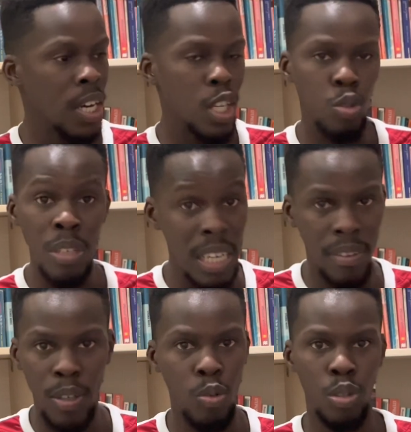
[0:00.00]
You
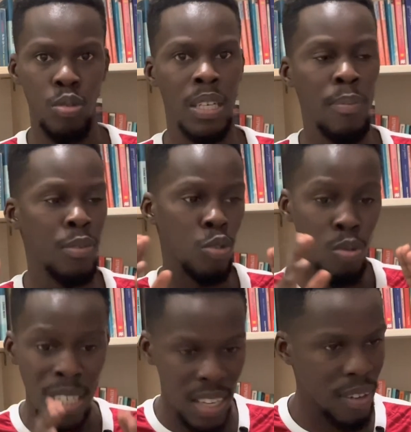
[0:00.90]
never know what will happen. You
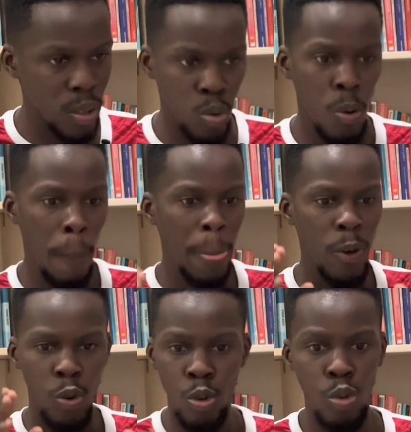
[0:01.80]
never know
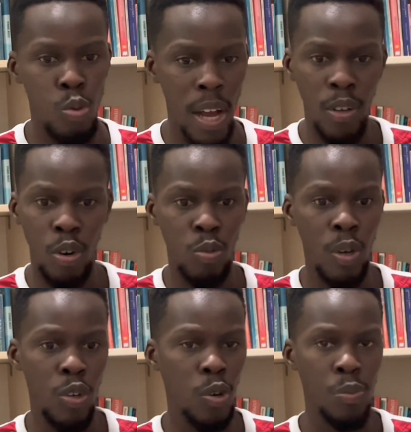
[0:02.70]
where
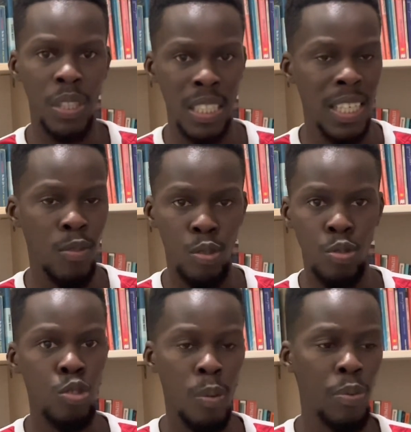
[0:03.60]
your opponents are going to
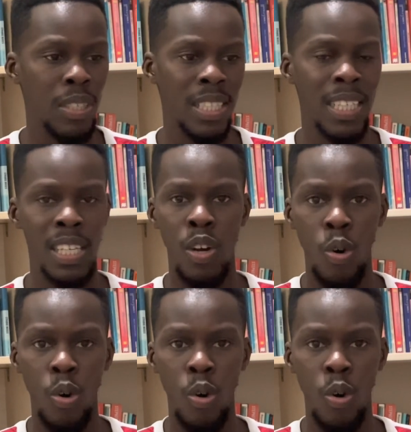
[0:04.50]
drop points at.